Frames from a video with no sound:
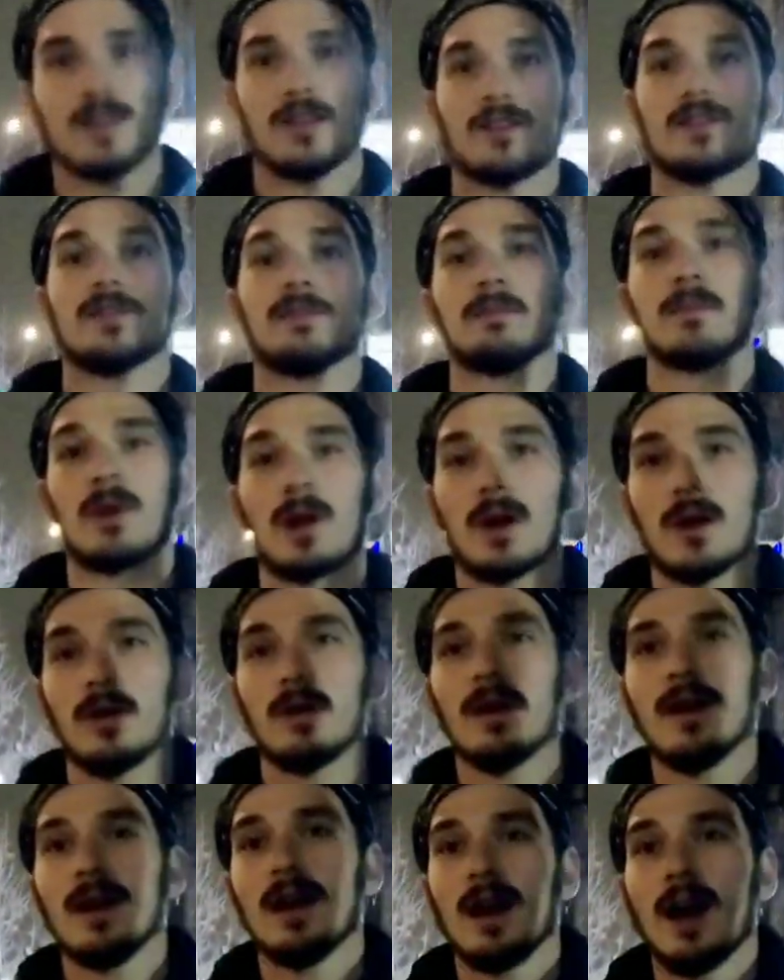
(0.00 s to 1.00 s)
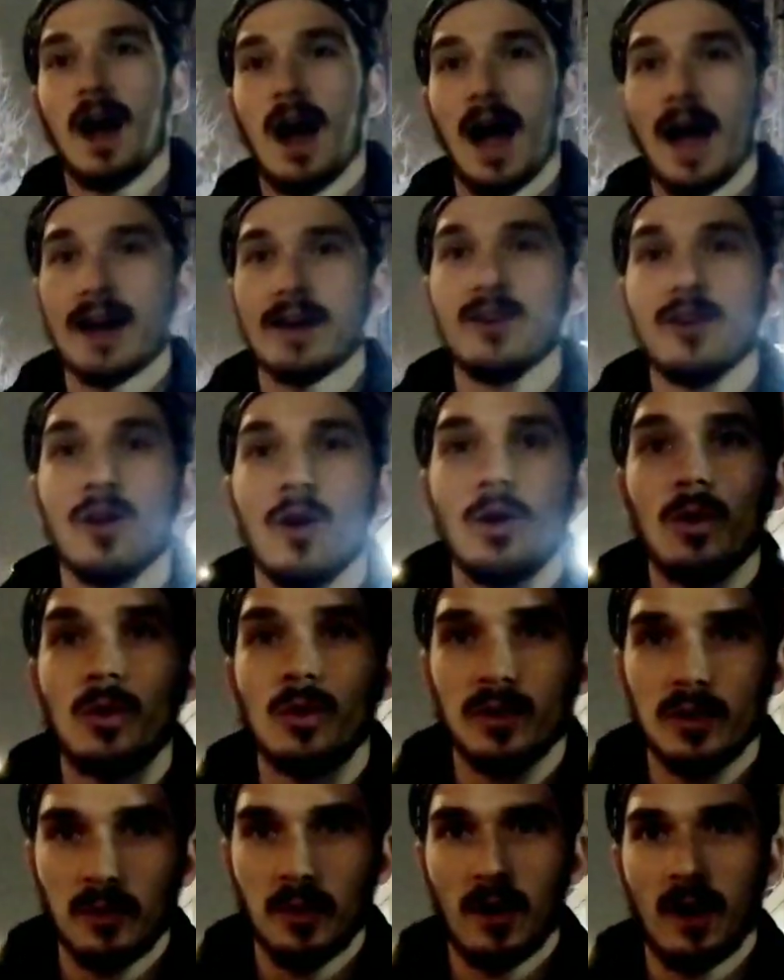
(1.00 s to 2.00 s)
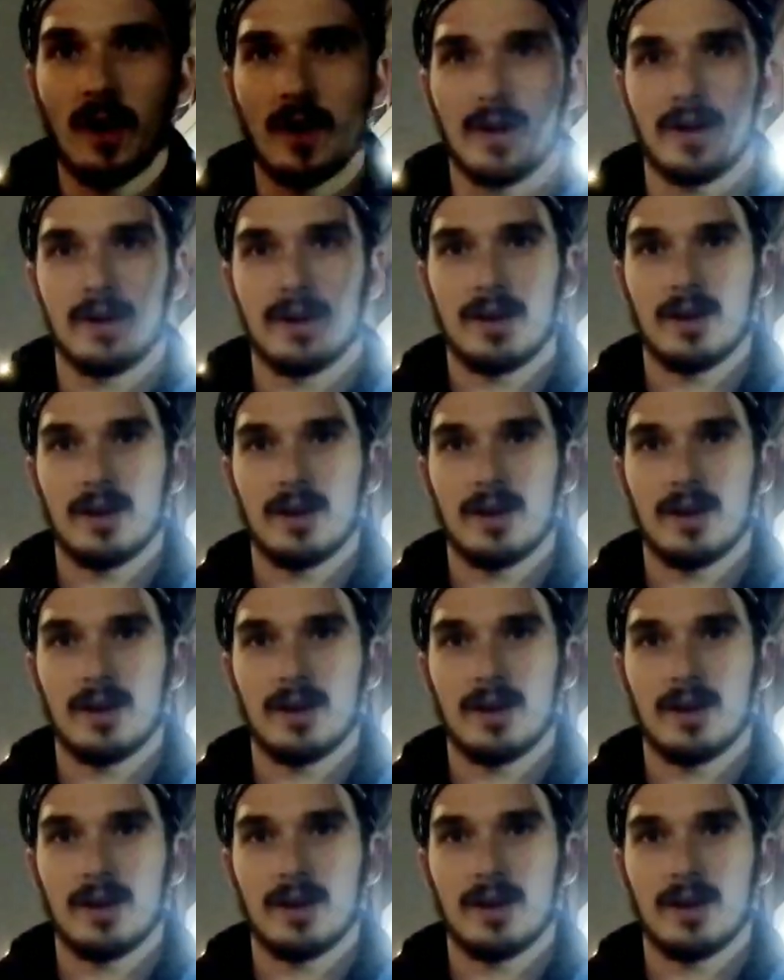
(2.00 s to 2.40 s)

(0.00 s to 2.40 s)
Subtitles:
Listen, bro, I know who you are.